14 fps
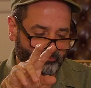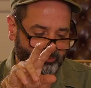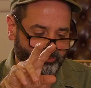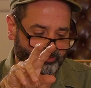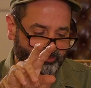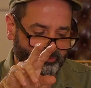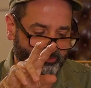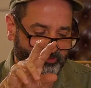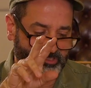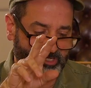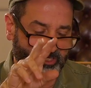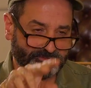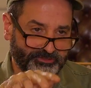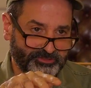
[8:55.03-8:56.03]
Richard
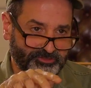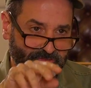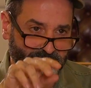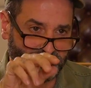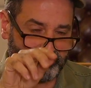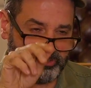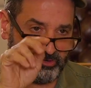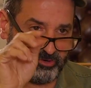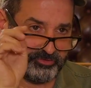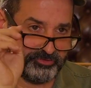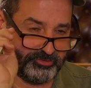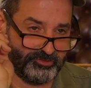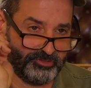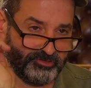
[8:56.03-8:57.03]
Condon, who's the
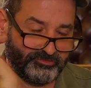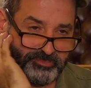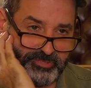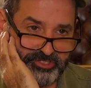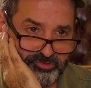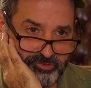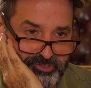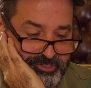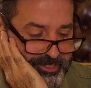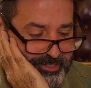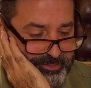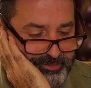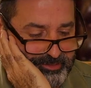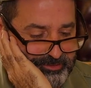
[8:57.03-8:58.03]
author of The Manchurian
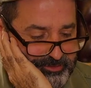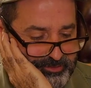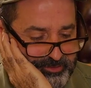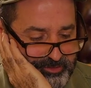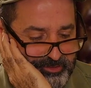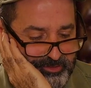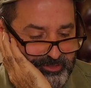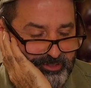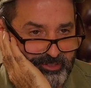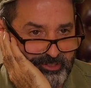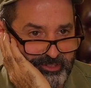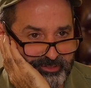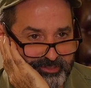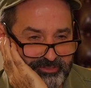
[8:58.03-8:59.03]
Candidate,
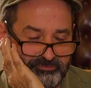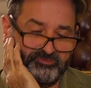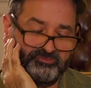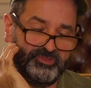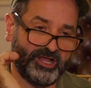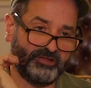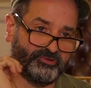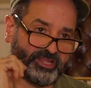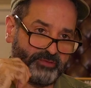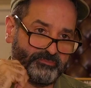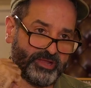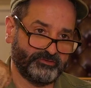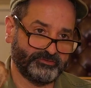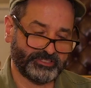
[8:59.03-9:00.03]
the novel
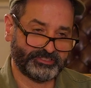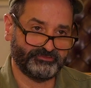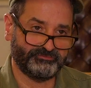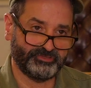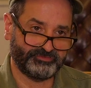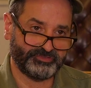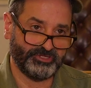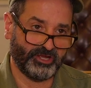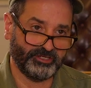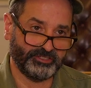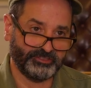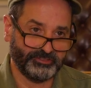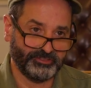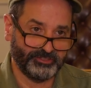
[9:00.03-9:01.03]
came out in
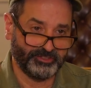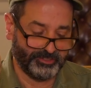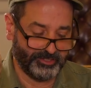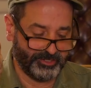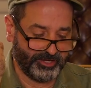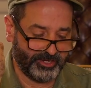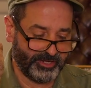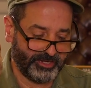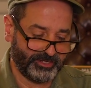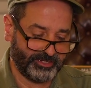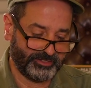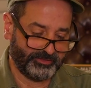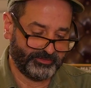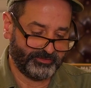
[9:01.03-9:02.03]
1959.
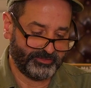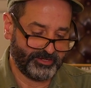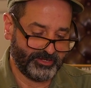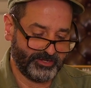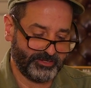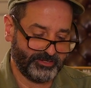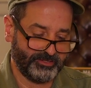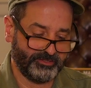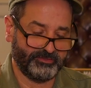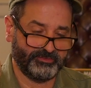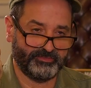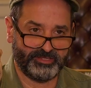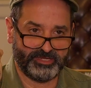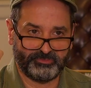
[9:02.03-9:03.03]
And the
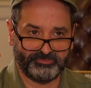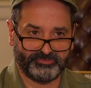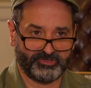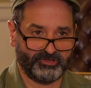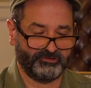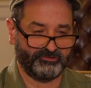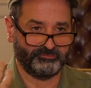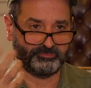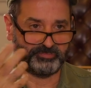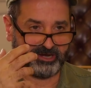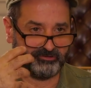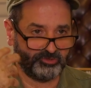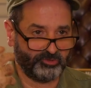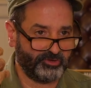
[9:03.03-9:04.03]
themes of
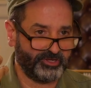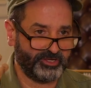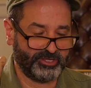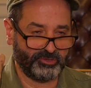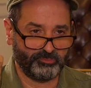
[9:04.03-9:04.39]
paranoia,